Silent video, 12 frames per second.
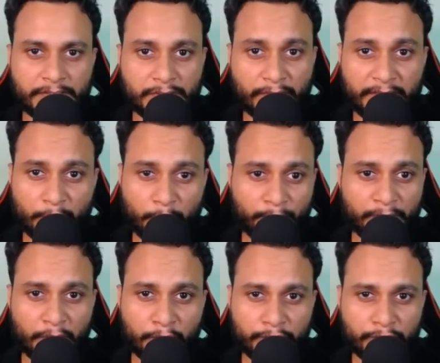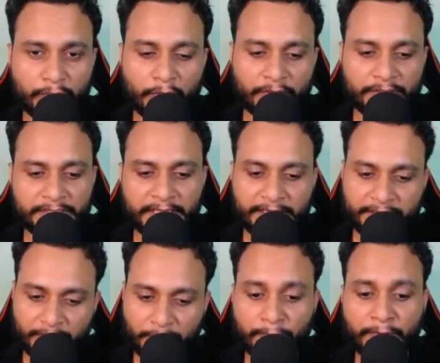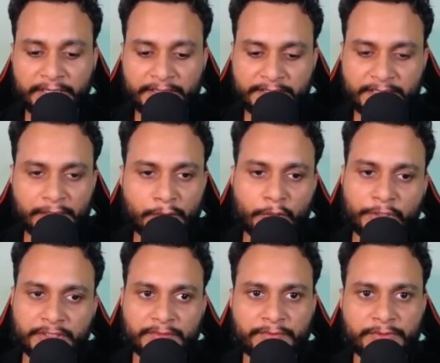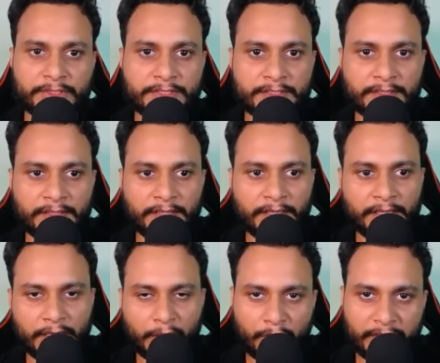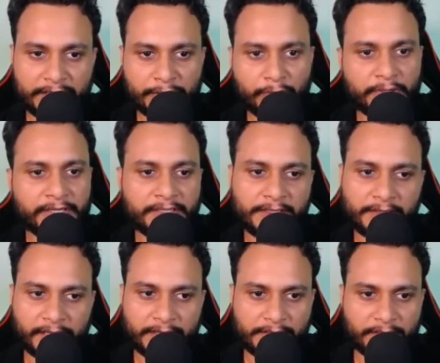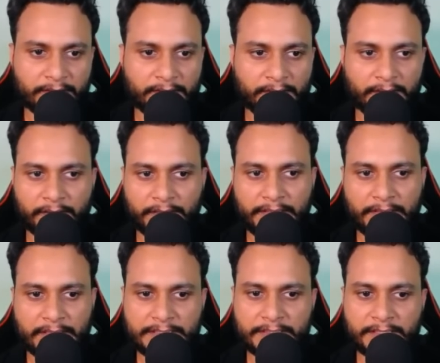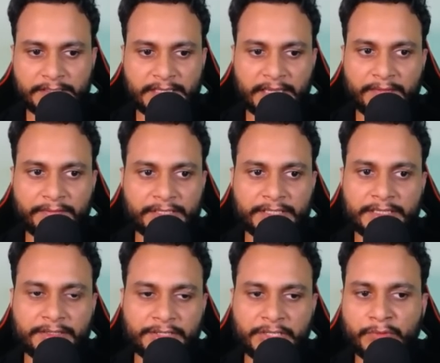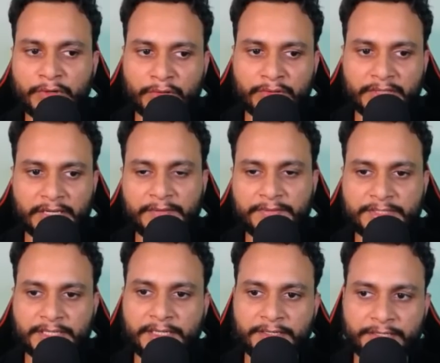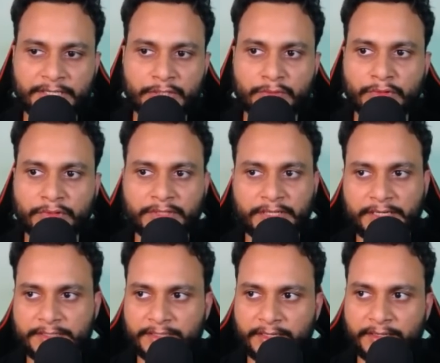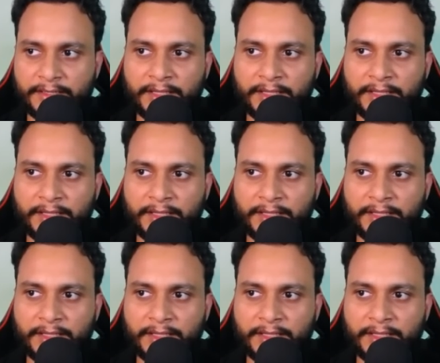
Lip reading: So I hope now you got the idea of why this algorithm works. Now let's look at a dry run. In this case, I have taken tree 1 on the left side, tree 2 on the right side.